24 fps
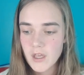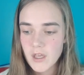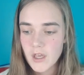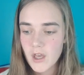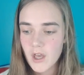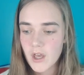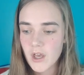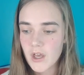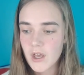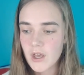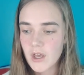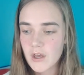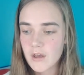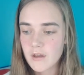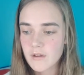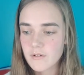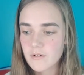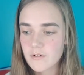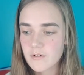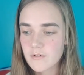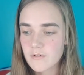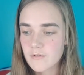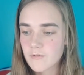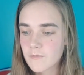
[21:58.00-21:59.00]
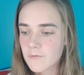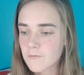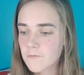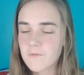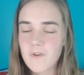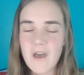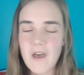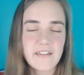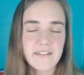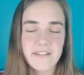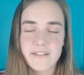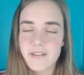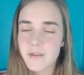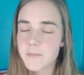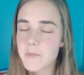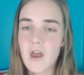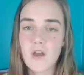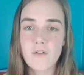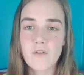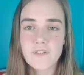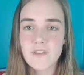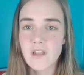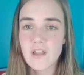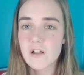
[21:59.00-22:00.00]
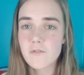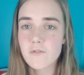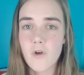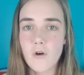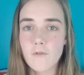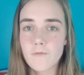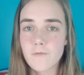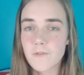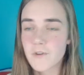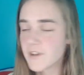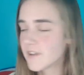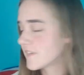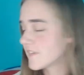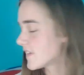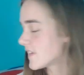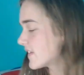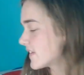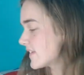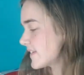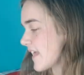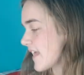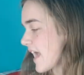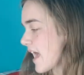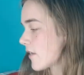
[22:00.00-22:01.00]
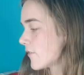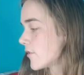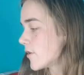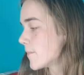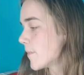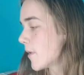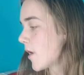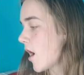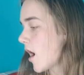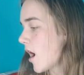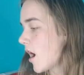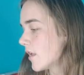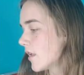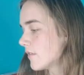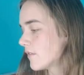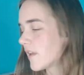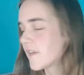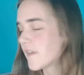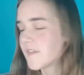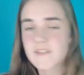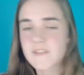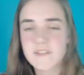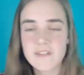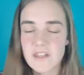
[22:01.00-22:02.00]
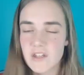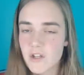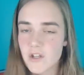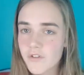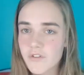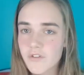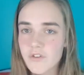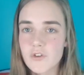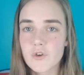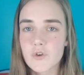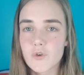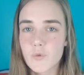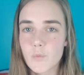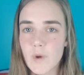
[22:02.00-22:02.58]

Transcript: her vast amount of self-confidence has set her apart, has seen her to good